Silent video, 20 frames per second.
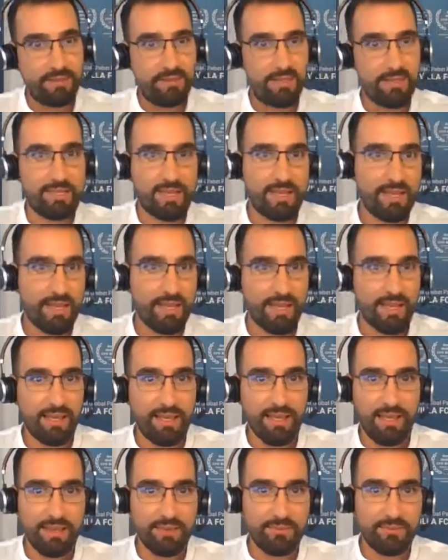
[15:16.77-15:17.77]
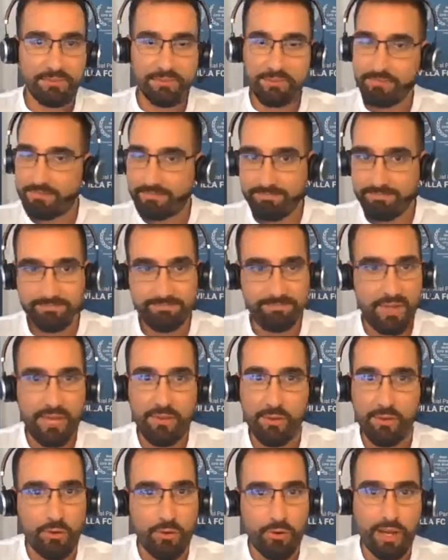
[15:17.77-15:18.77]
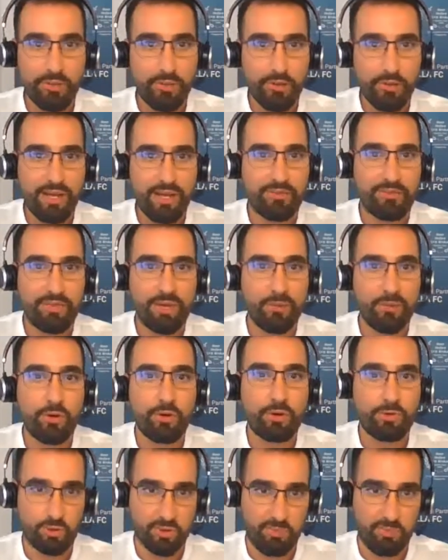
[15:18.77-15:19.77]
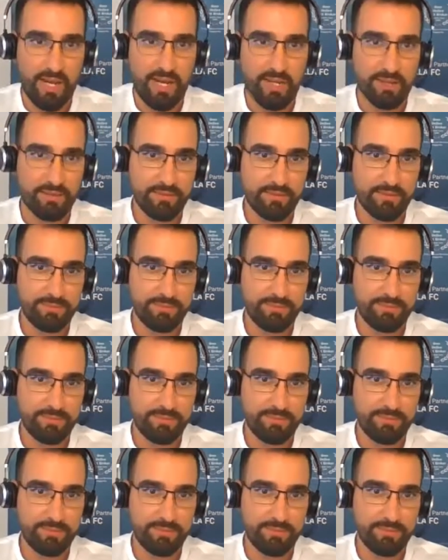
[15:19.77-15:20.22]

it's a, I don't know, I don't have a words to explain.